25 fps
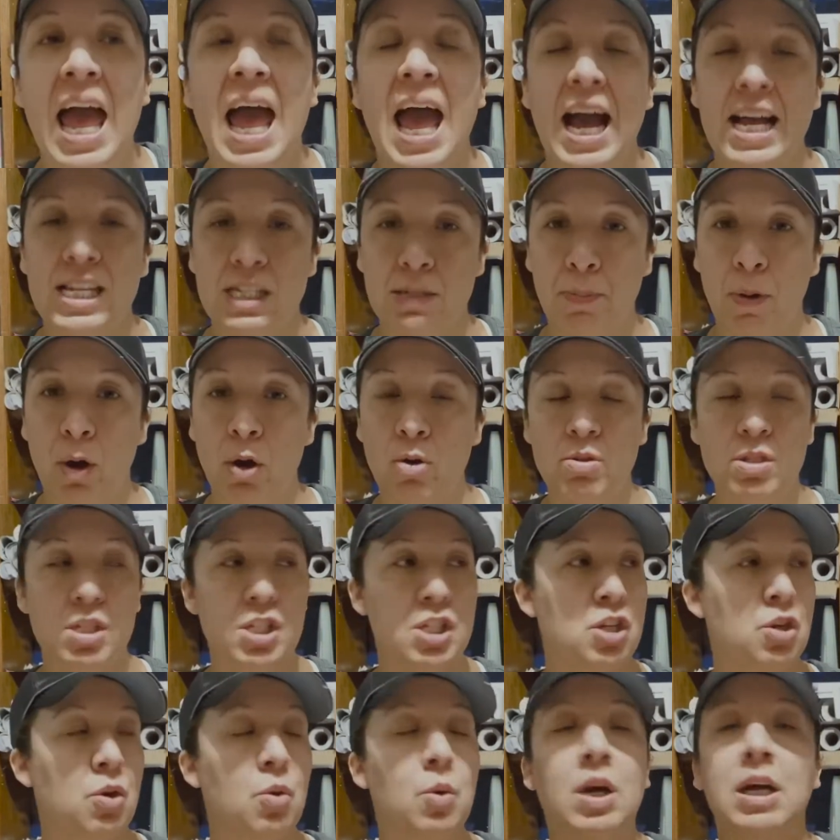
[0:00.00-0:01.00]
as opposed
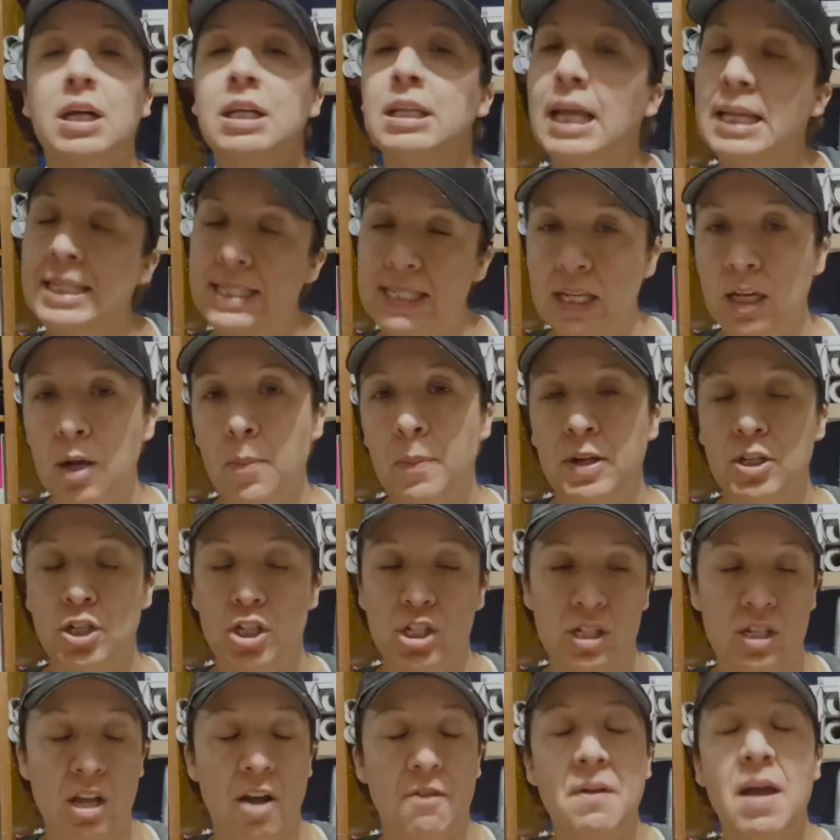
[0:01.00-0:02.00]
to collecting a bunch of
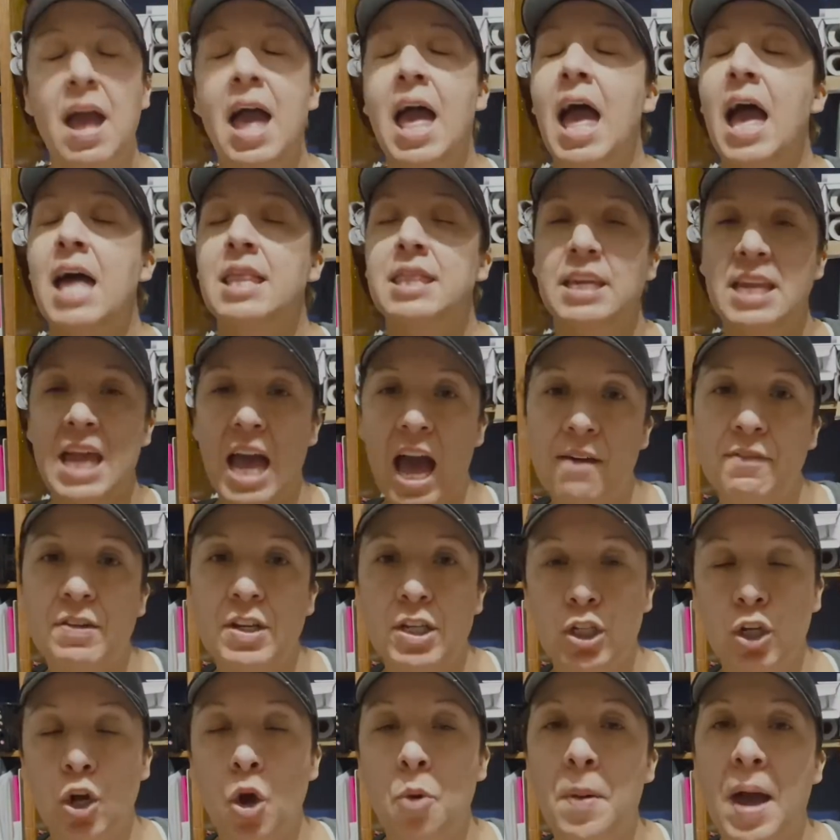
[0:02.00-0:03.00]
stuff and then having
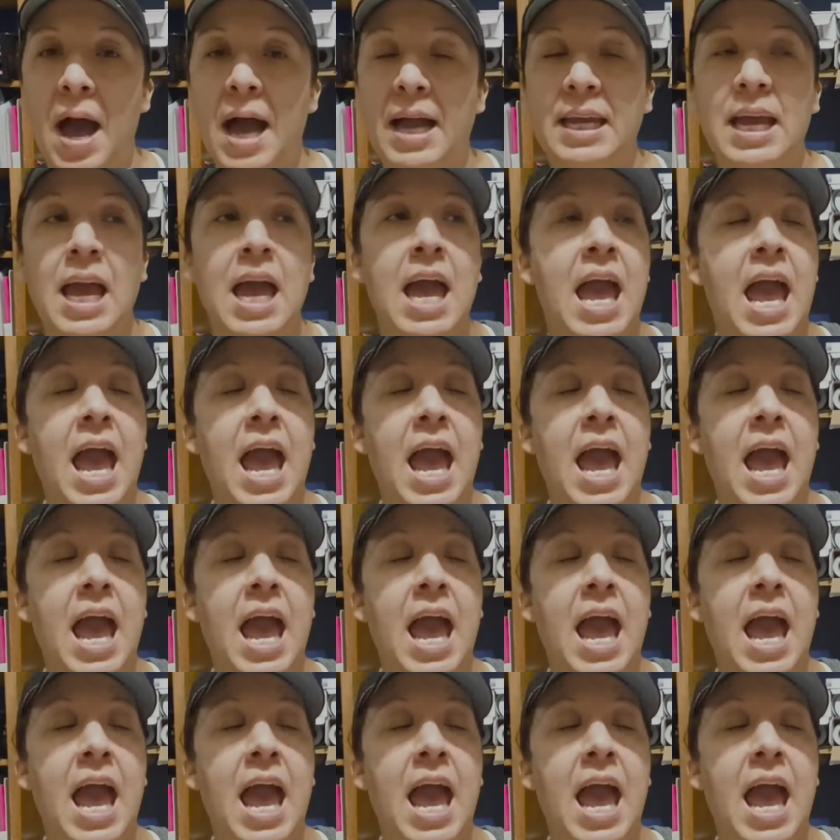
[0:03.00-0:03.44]
to go back